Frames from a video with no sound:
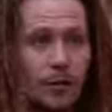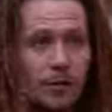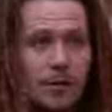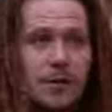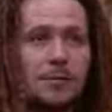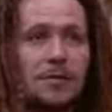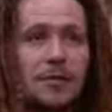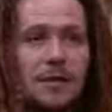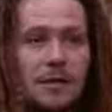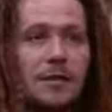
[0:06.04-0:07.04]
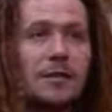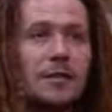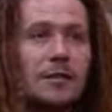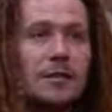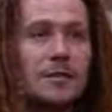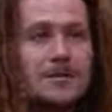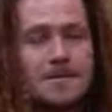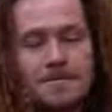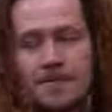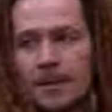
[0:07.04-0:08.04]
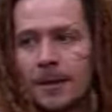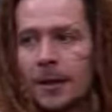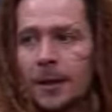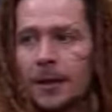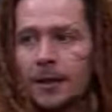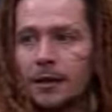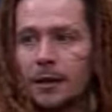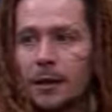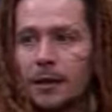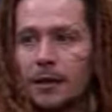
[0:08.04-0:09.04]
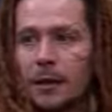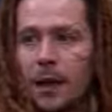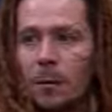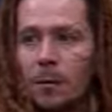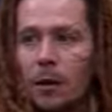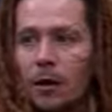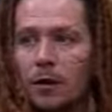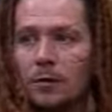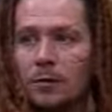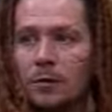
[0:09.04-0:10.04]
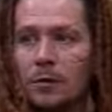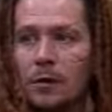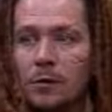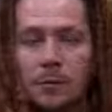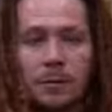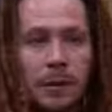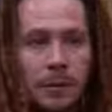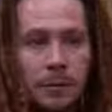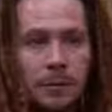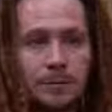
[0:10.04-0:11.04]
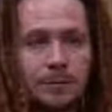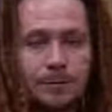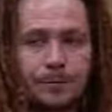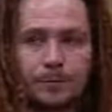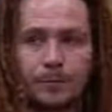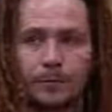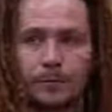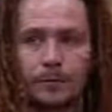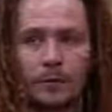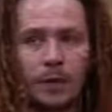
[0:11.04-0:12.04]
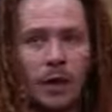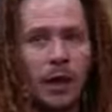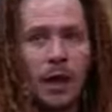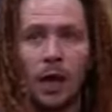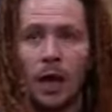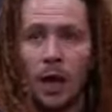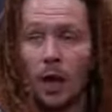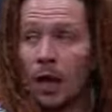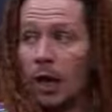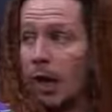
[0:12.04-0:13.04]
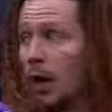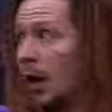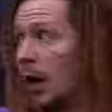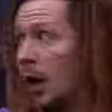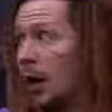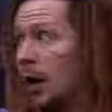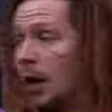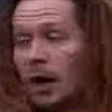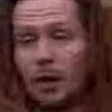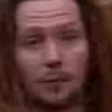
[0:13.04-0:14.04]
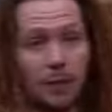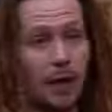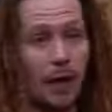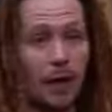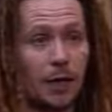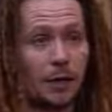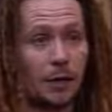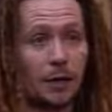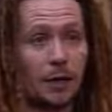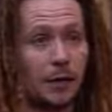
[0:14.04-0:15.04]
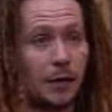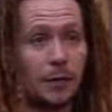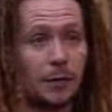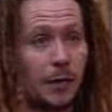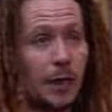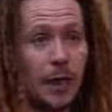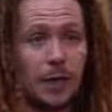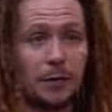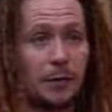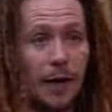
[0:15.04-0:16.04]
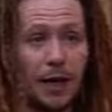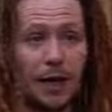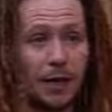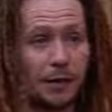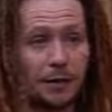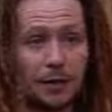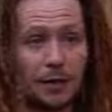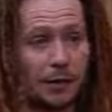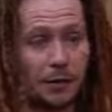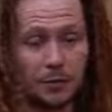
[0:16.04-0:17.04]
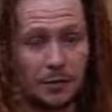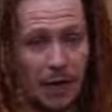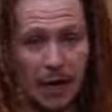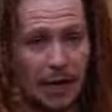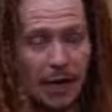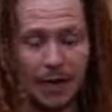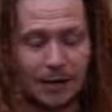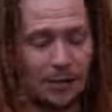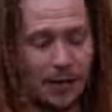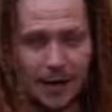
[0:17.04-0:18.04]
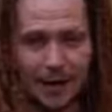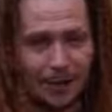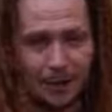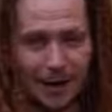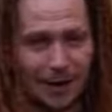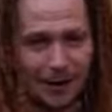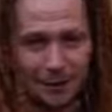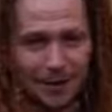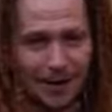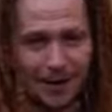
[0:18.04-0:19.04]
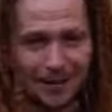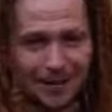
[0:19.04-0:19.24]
Spivey, and uh, I'm a, uh, I'm a pimp. Okay, thank you. And a and a bad, uh, bad, bad, bad, bad, bad man.